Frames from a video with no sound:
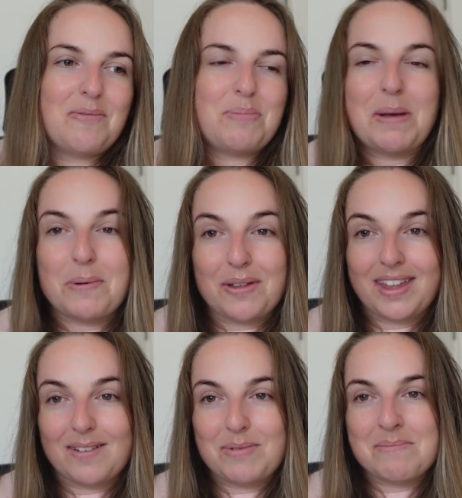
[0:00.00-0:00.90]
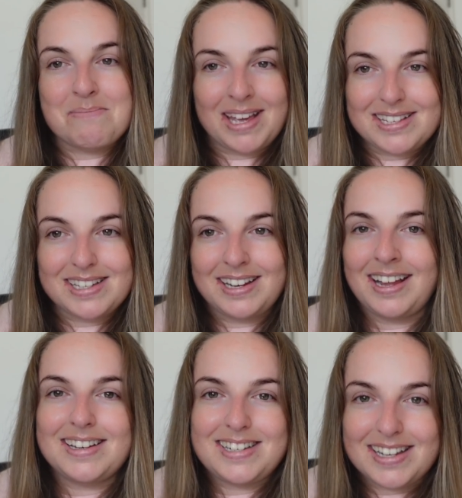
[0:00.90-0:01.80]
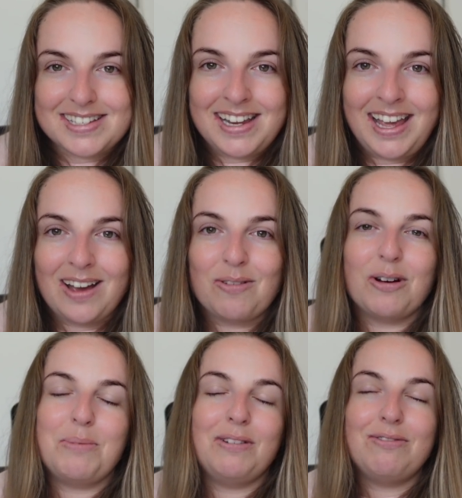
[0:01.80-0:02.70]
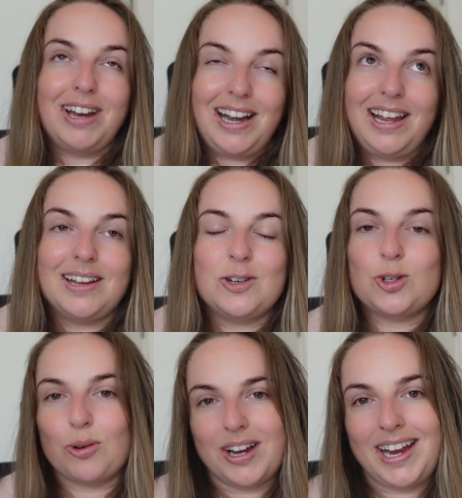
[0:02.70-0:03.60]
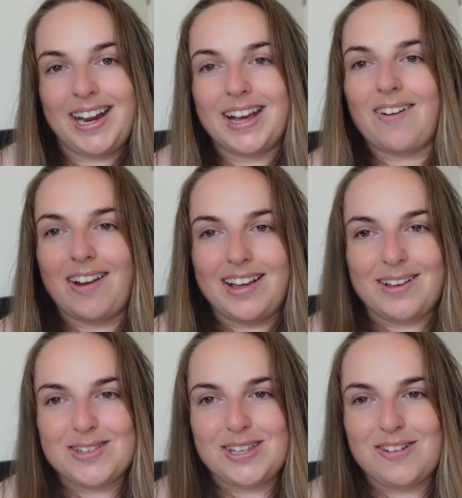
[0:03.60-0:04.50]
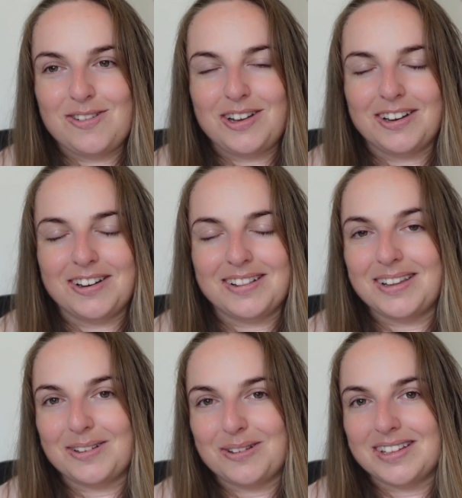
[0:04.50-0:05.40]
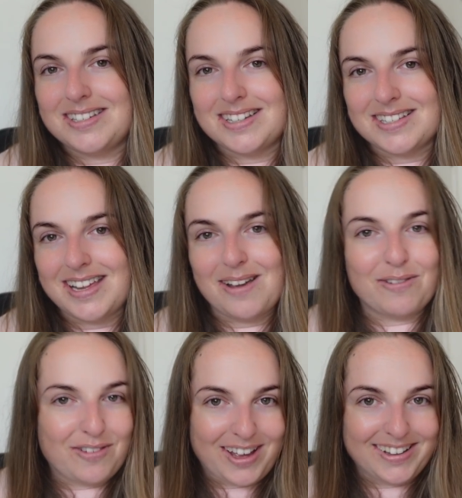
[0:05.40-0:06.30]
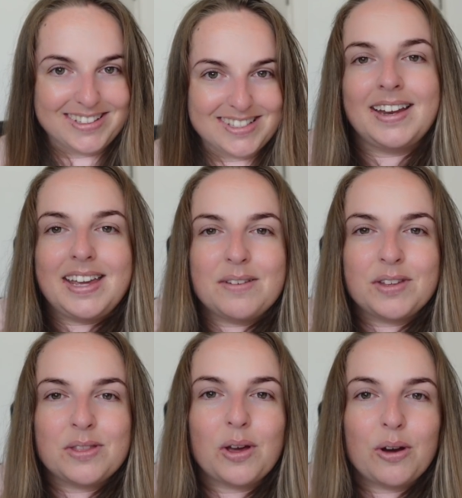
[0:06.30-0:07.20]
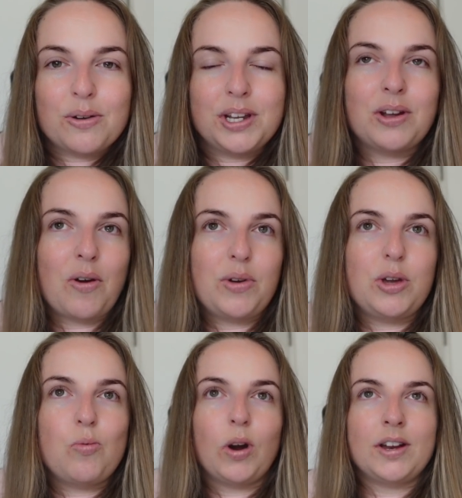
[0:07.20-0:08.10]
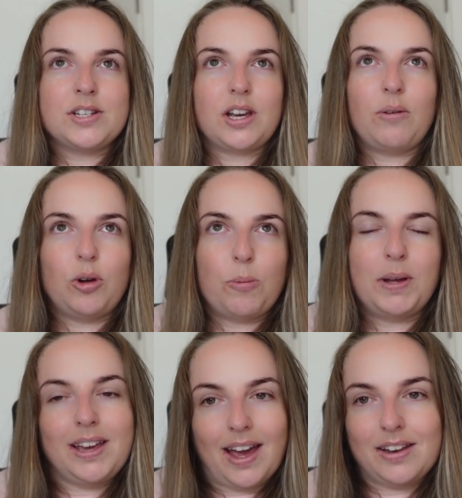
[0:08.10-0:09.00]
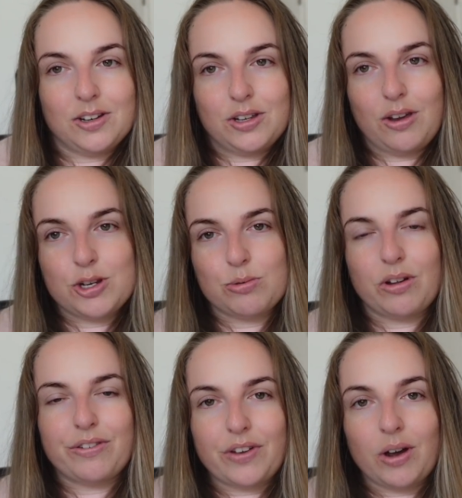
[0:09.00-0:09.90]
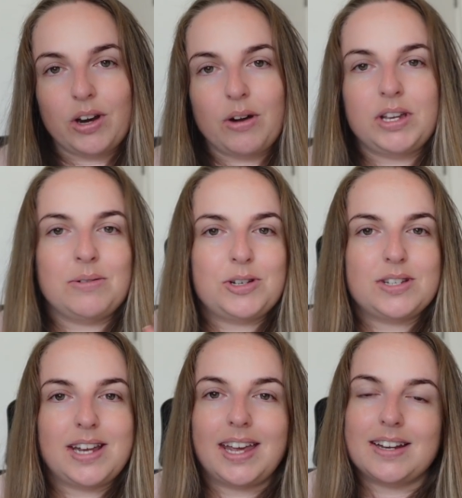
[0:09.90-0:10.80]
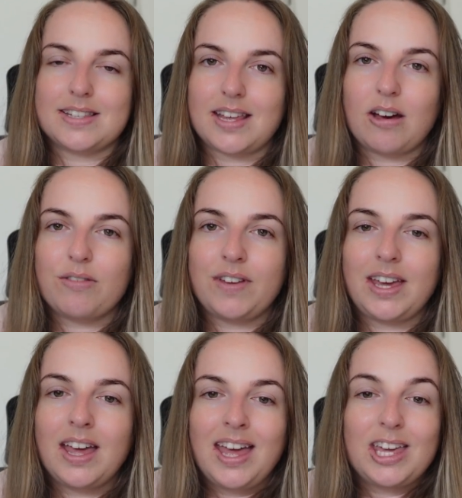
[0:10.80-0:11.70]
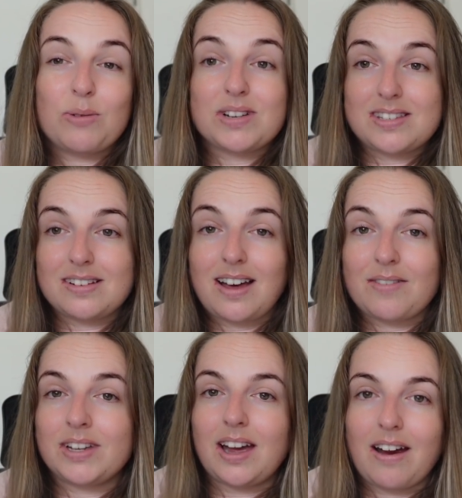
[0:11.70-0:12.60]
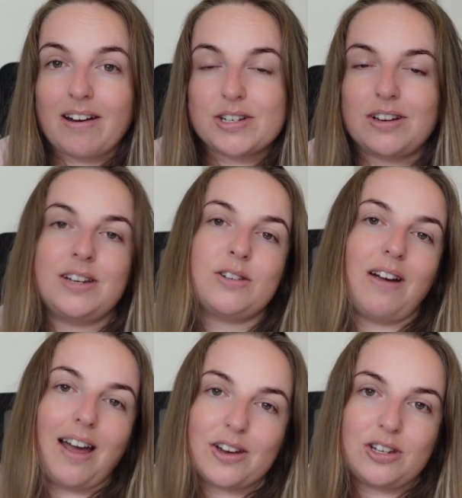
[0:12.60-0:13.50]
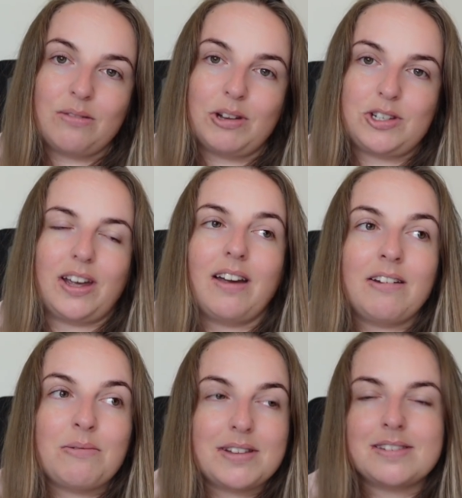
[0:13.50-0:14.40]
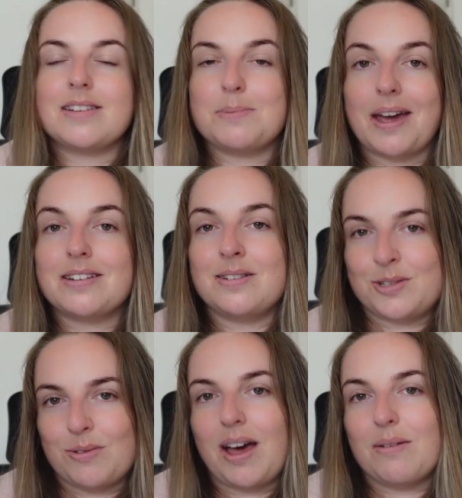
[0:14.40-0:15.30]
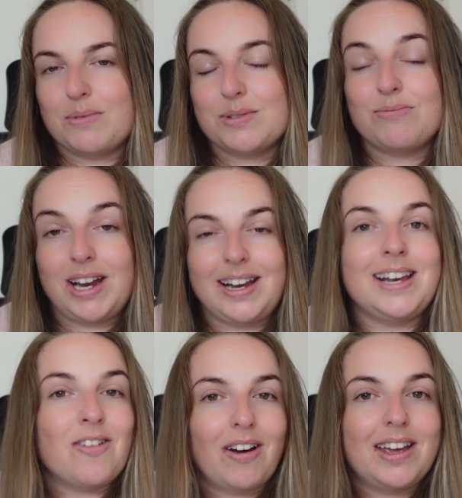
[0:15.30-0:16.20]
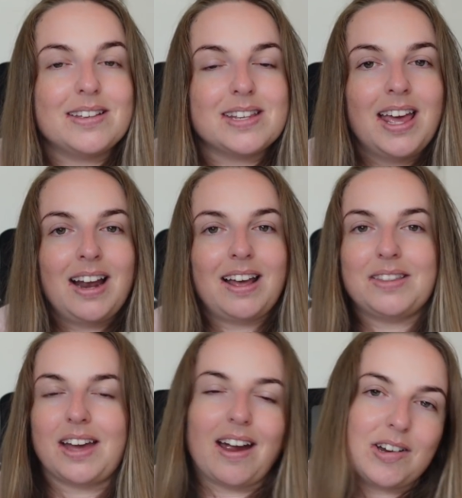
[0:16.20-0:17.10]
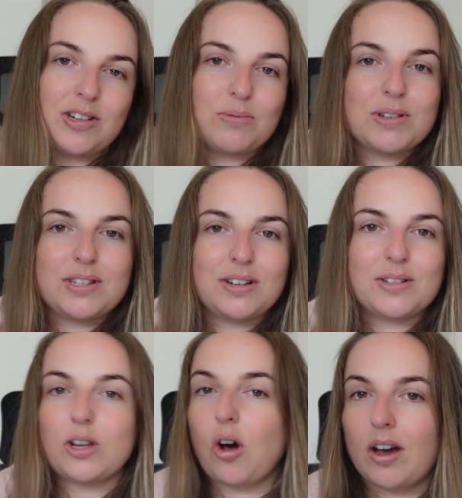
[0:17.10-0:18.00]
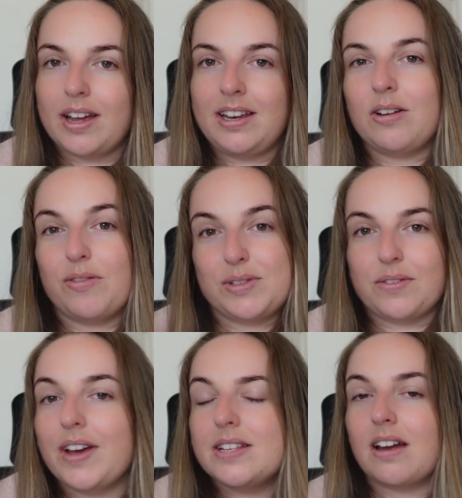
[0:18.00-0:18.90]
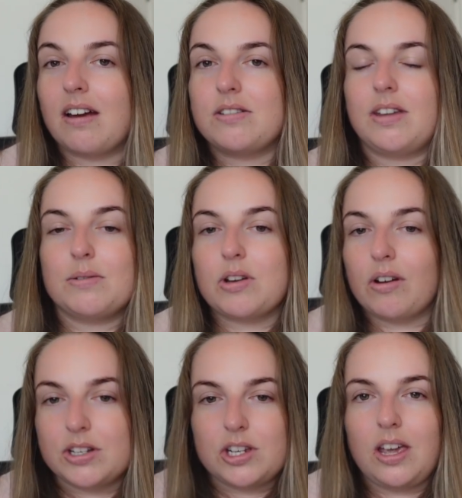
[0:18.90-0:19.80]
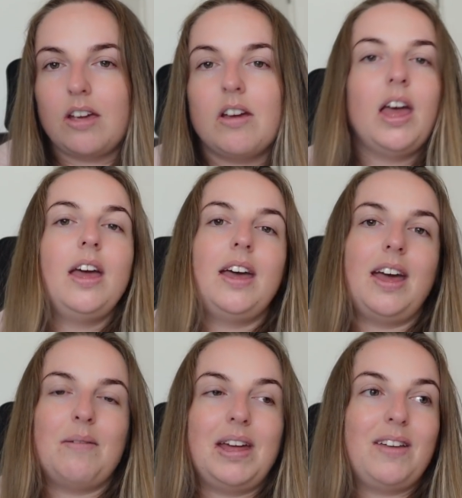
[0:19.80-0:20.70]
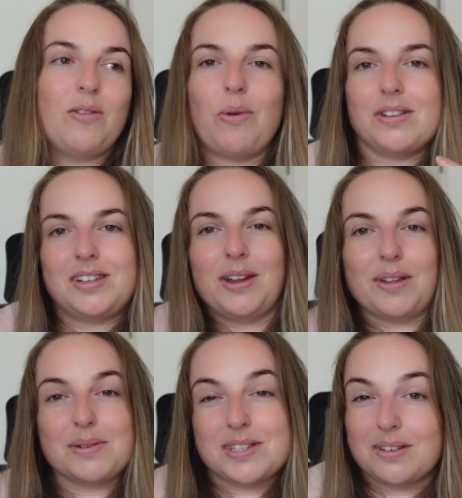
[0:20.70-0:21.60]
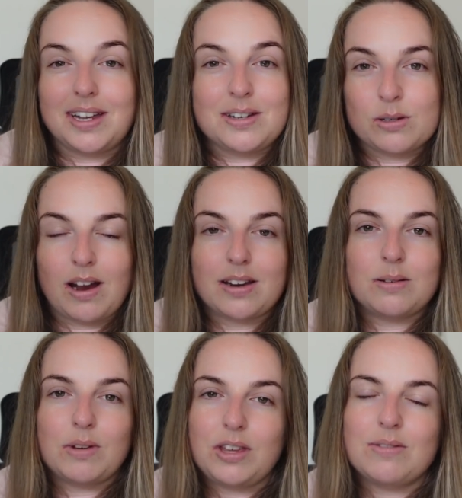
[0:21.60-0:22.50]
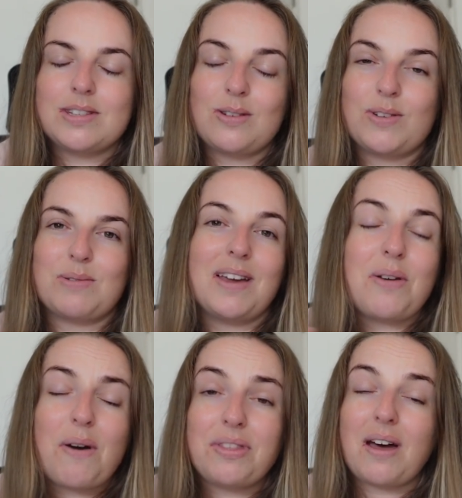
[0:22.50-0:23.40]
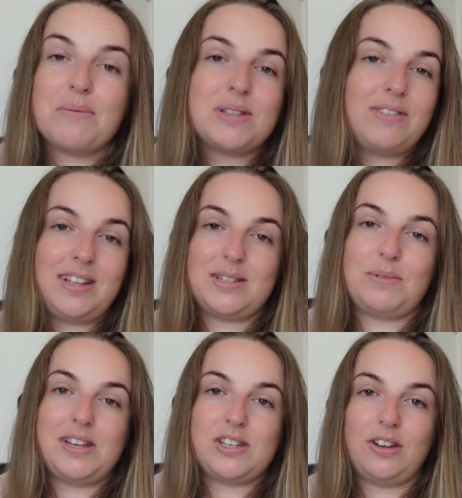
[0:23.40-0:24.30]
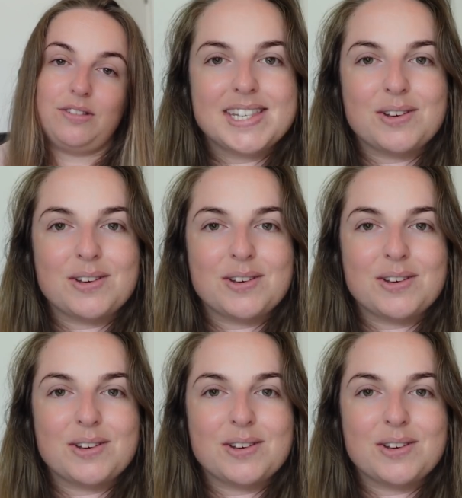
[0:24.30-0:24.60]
people that have been missing Disney will be really enjoying. And it kind of gives you your little Disney fix. And even though, you know, you weren't going up and getting your usual photo and you were just taking a selfie, you were still having character interaction, which I kind of wasn't expecting. So that was really nice. Like the characters were still talking, you know, if it was a face character, they were talking to you. Um, and if it wasn't, you know, they were still interacting with you and stuff. So I thought that was really sweet too.